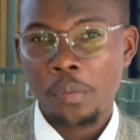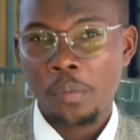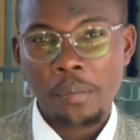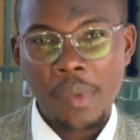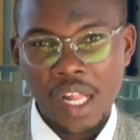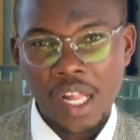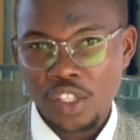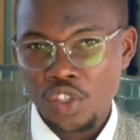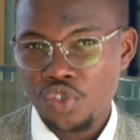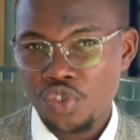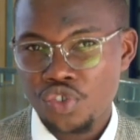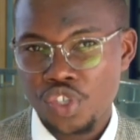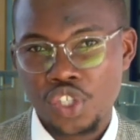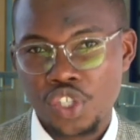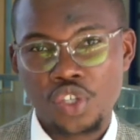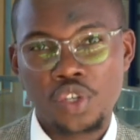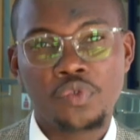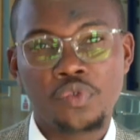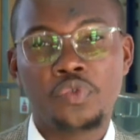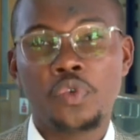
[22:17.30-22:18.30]

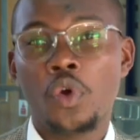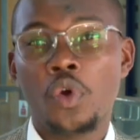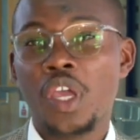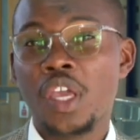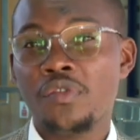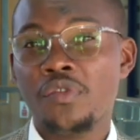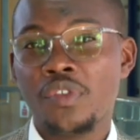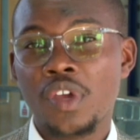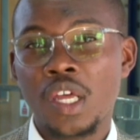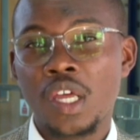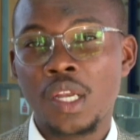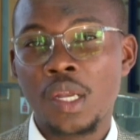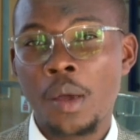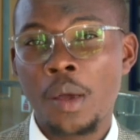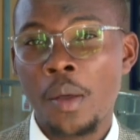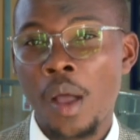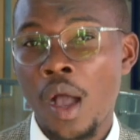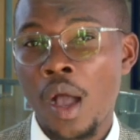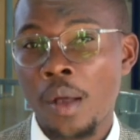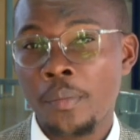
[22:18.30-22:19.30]
malnutrition, for even
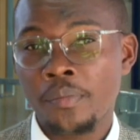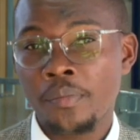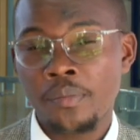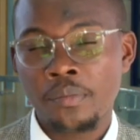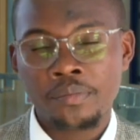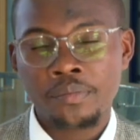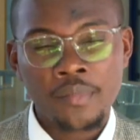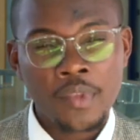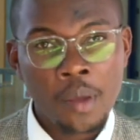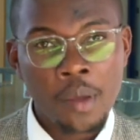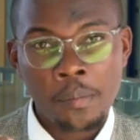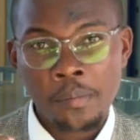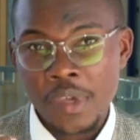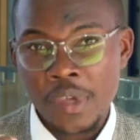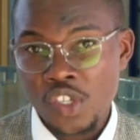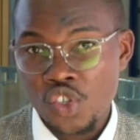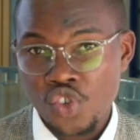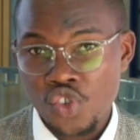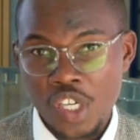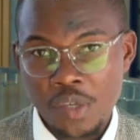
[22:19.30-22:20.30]

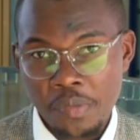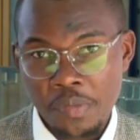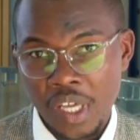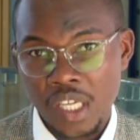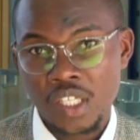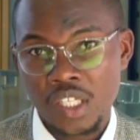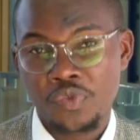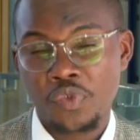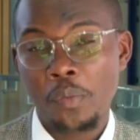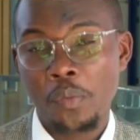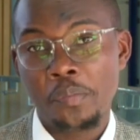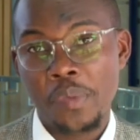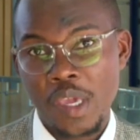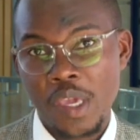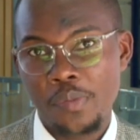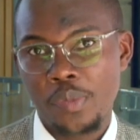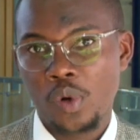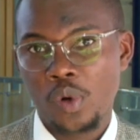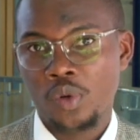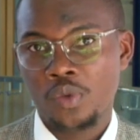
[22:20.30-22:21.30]
mistreatment from
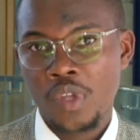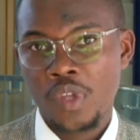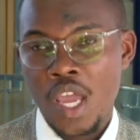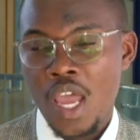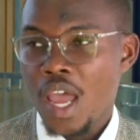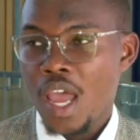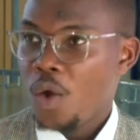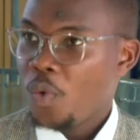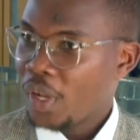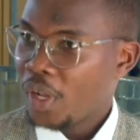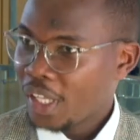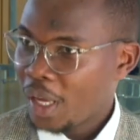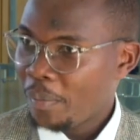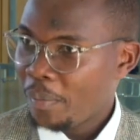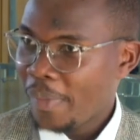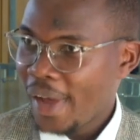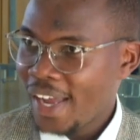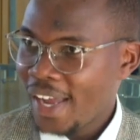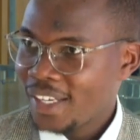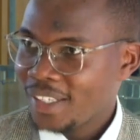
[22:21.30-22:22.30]
people. Welcome
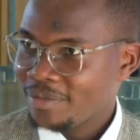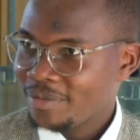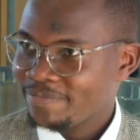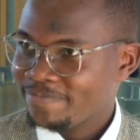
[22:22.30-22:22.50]
back.